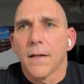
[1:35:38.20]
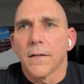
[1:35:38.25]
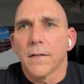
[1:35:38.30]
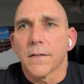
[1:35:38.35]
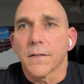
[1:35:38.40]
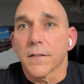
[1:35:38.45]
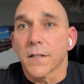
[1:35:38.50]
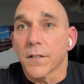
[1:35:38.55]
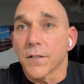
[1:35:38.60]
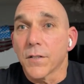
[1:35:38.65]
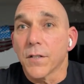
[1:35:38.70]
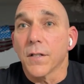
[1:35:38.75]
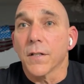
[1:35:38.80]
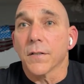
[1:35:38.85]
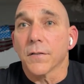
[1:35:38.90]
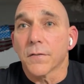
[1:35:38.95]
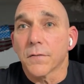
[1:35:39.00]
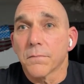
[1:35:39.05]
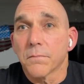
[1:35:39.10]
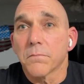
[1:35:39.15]
6
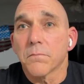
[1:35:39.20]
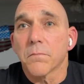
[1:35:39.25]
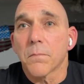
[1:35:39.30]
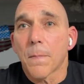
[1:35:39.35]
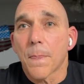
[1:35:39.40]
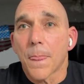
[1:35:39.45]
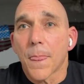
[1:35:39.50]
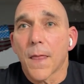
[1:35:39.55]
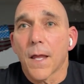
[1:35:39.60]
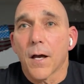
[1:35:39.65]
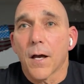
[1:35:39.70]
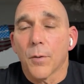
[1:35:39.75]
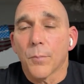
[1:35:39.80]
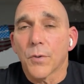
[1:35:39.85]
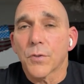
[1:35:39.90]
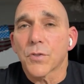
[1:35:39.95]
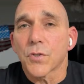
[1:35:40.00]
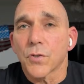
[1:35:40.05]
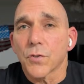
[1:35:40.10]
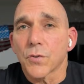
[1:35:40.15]
years,
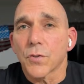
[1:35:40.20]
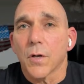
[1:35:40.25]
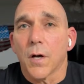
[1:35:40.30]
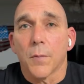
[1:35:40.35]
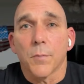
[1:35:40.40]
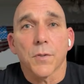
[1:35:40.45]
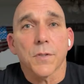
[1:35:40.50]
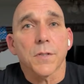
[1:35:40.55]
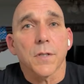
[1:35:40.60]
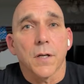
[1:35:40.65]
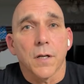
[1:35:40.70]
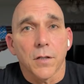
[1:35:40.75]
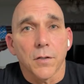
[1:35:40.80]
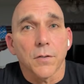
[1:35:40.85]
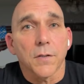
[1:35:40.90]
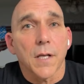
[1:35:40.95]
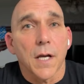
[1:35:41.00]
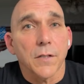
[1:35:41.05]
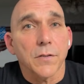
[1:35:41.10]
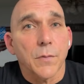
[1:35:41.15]
almost
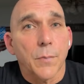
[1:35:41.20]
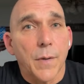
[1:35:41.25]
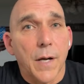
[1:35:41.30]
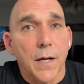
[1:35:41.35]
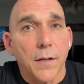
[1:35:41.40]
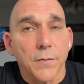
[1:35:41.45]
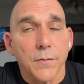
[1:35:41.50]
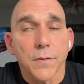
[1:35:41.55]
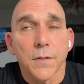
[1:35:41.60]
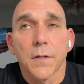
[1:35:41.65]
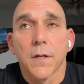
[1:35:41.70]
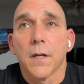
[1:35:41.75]
100,000 miles.